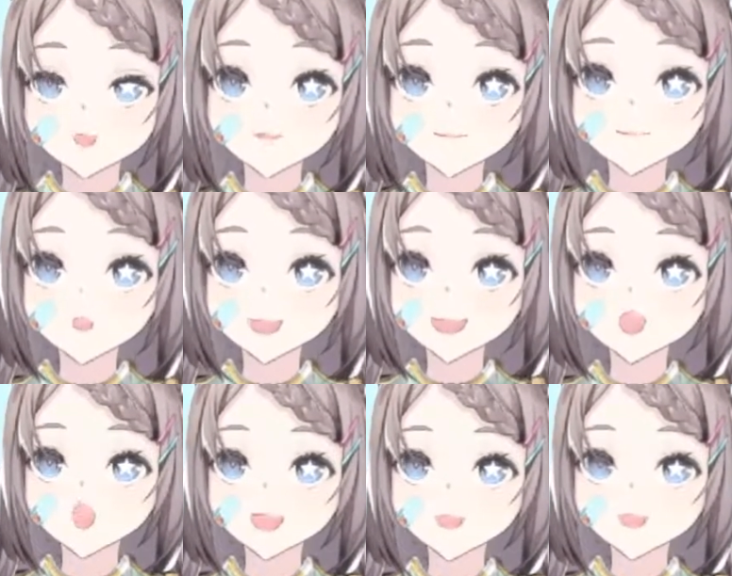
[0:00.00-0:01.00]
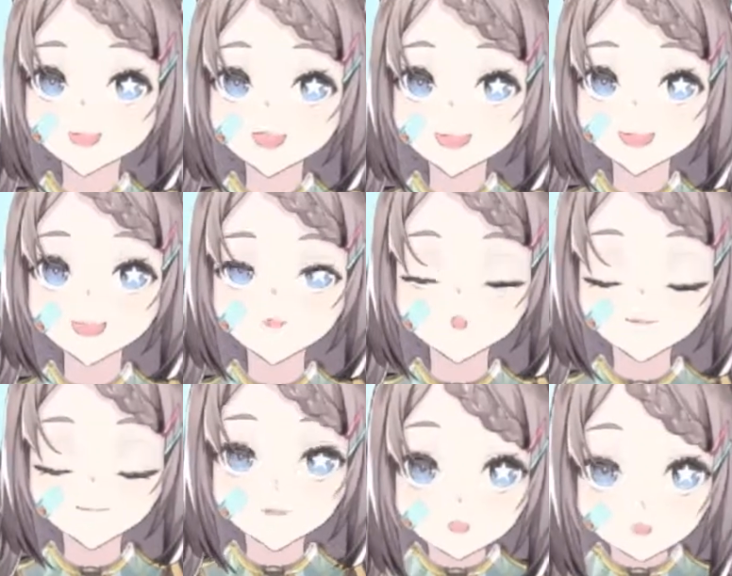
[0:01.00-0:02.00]
how I got it up and
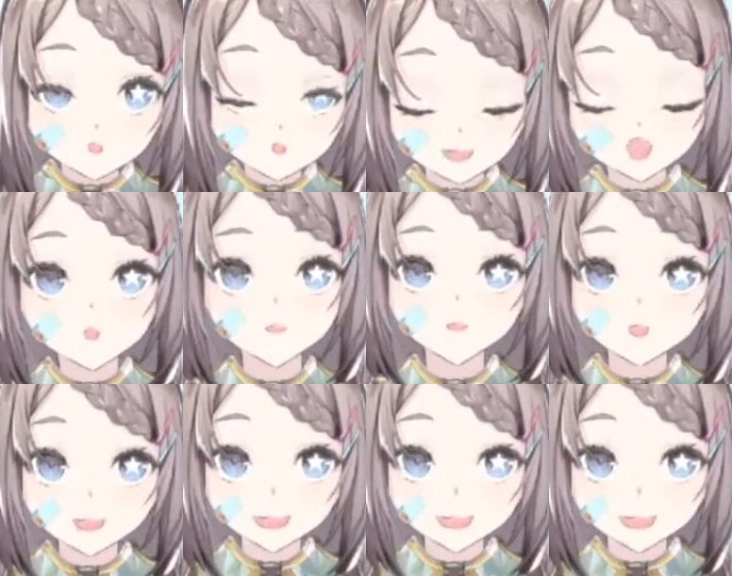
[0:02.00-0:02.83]
running.